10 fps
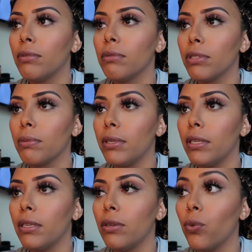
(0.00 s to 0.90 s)
supposed to be
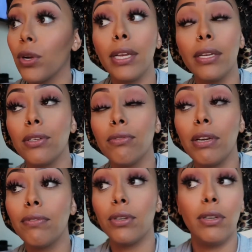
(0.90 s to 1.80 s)
working until
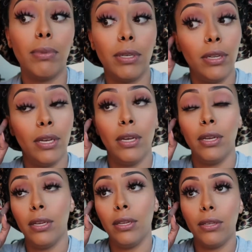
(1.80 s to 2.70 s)
5:30, but
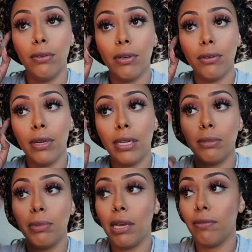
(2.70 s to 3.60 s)
you know, I just
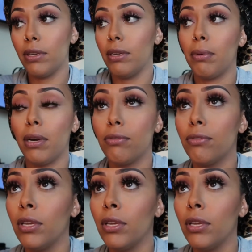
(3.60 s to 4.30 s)
be having to dip off